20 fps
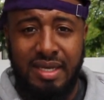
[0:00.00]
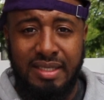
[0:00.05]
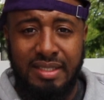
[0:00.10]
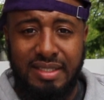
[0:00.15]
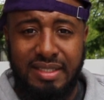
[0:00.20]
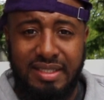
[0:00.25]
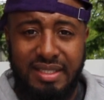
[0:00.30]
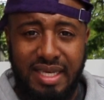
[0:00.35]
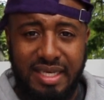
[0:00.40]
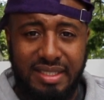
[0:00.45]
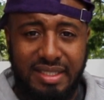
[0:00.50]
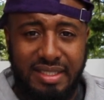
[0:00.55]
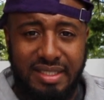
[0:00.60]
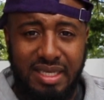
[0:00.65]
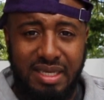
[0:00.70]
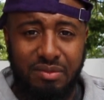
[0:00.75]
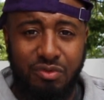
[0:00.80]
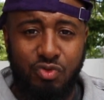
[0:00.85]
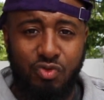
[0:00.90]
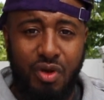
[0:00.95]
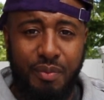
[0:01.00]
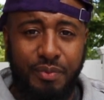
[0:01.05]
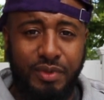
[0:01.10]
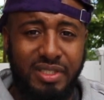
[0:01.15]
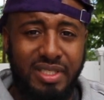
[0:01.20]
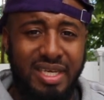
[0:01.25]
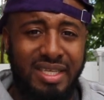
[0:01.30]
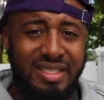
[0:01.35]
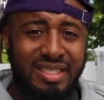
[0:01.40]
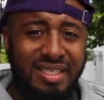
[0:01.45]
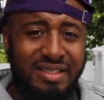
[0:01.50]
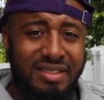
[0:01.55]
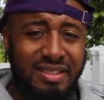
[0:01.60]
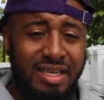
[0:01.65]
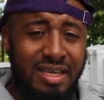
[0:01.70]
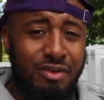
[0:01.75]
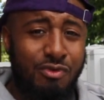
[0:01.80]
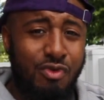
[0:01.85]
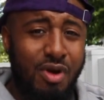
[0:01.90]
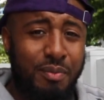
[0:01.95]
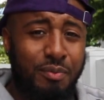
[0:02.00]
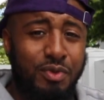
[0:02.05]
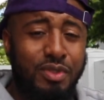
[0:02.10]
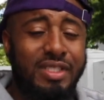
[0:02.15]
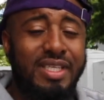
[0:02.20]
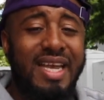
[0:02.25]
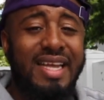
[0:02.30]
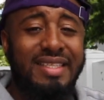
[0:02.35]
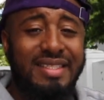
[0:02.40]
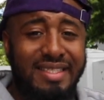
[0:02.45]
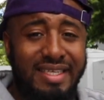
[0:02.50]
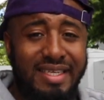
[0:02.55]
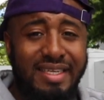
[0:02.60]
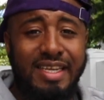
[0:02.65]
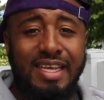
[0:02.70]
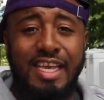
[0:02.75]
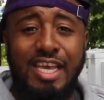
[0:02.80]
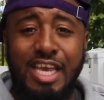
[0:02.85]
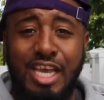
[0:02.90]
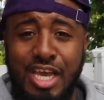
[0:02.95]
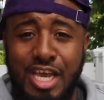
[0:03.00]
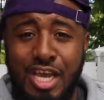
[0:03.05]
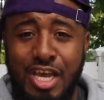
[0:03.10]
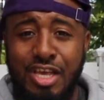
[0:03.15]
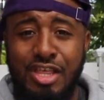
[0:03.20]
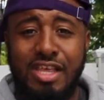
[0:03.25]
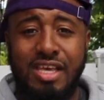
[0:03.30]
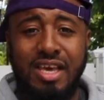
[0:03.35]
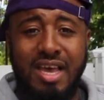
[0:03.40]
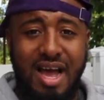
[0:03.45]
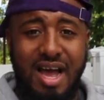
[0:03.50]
6 teams representing each